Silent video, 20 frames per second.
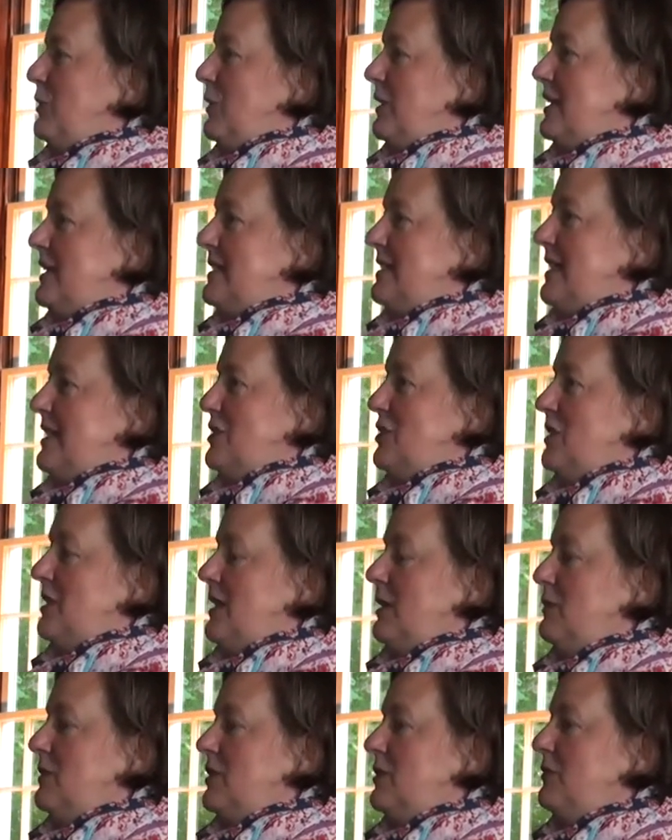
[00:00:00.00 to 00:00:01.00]
organization
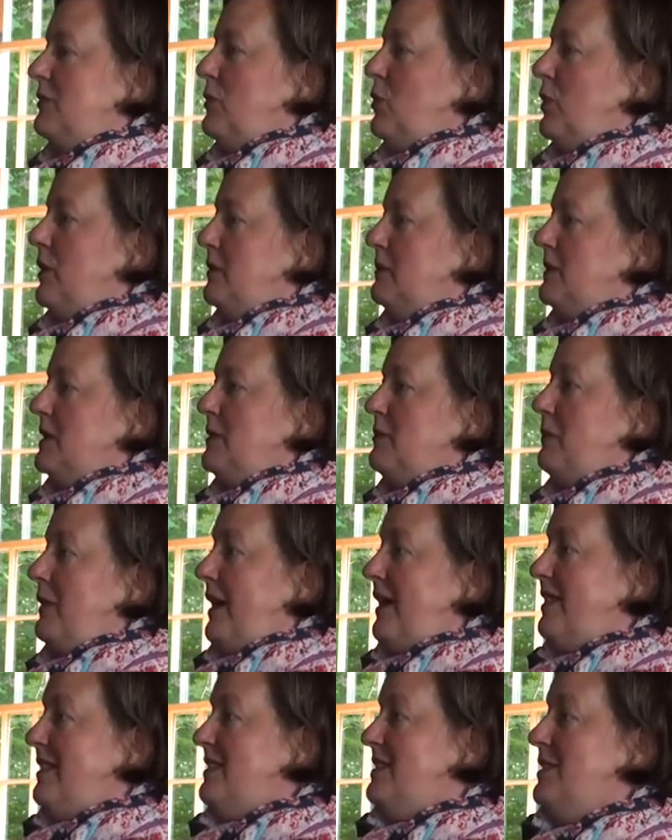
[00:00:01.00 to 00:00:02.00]
that was formed
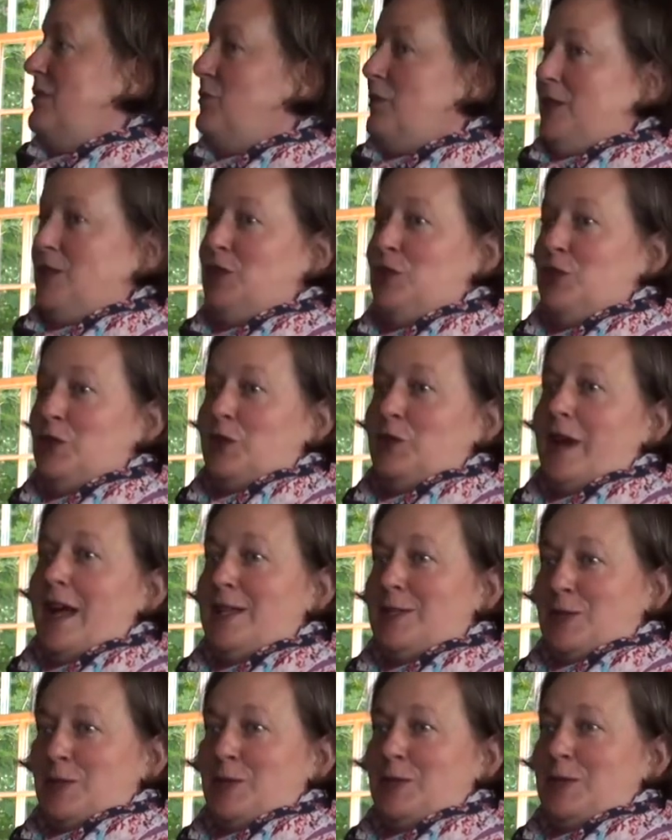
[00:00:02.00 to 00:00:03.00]
by this original
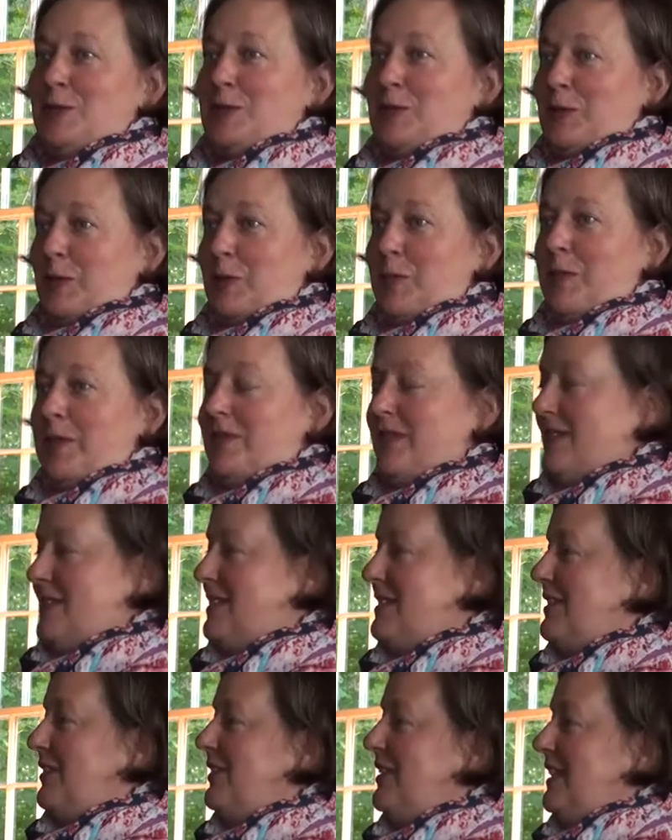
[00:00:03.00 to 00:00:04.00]
grassroots group that
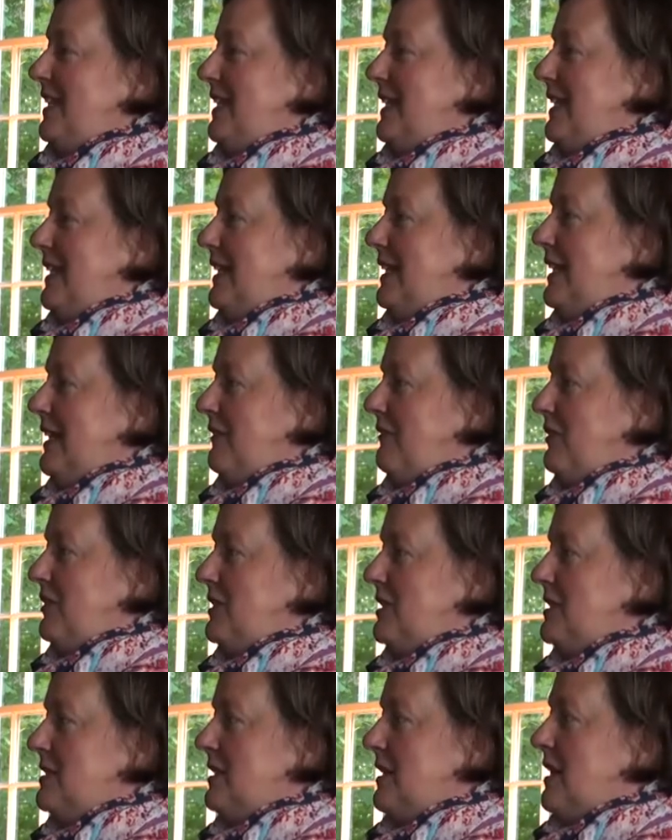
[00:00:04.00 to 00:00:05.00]
started the Kneading
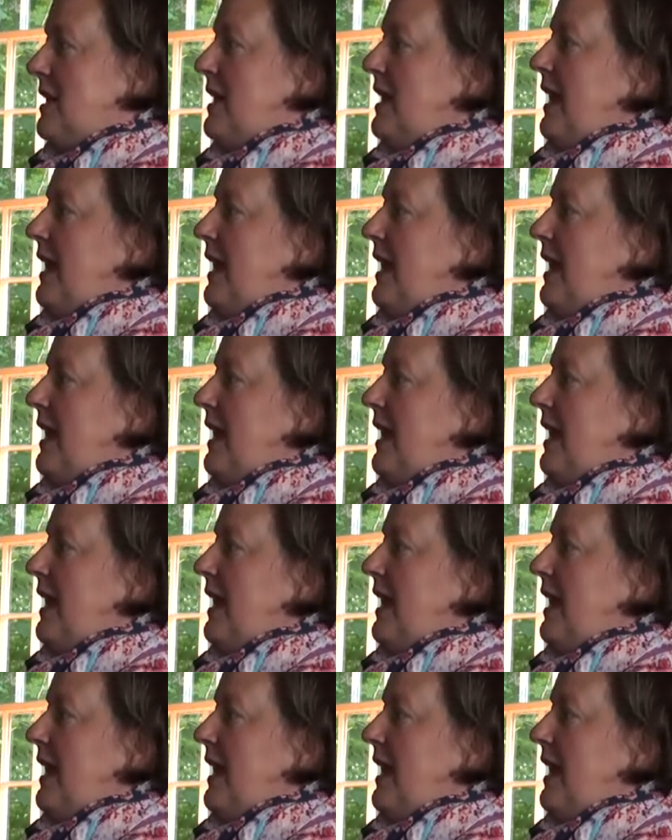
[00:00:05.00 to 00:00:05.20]
Conference.